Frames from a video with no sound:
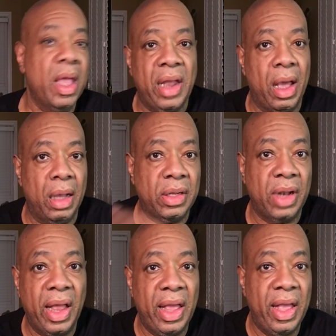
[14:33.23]
Now, to the
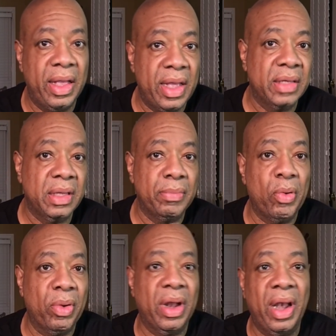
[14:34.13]
leg, yes, I'm
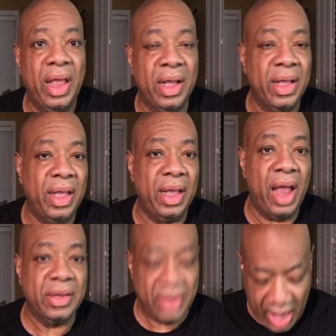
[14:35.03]
going to get a leg again.
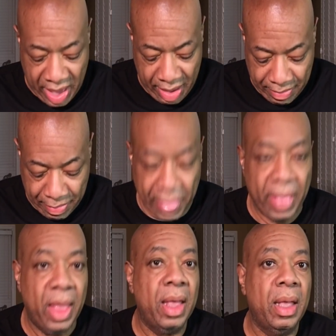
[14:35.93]
I am.
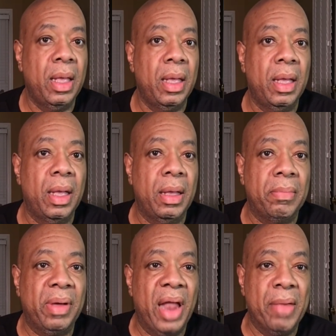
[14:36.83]

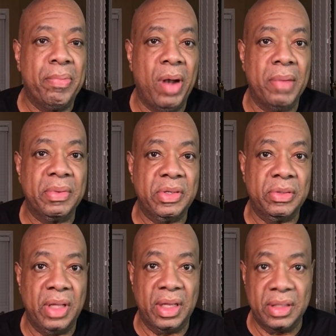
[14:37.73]
But I promise you
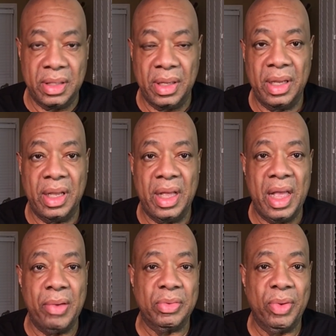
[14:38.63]
this.
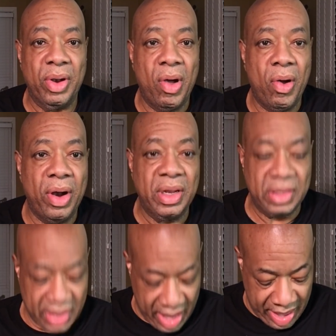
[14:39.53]
It was one of the
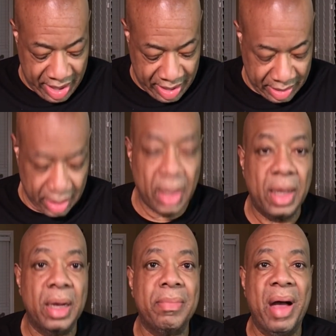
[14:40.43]
hardest days
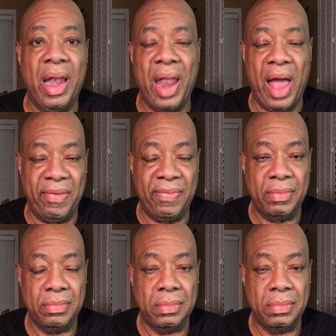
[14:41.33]
of my life.